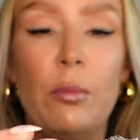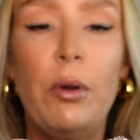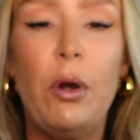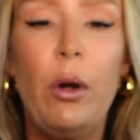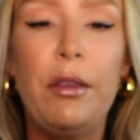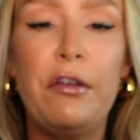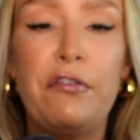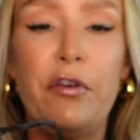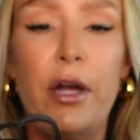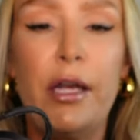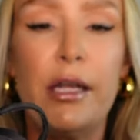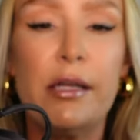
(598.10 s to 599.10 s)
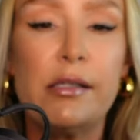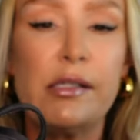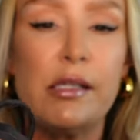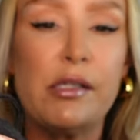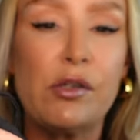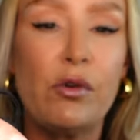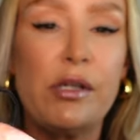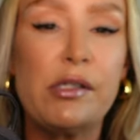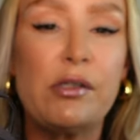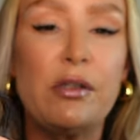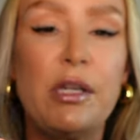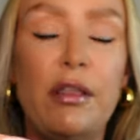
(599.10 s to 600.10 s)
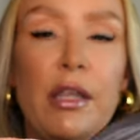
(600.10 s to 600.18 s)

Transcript: bow on the front is these crystal-y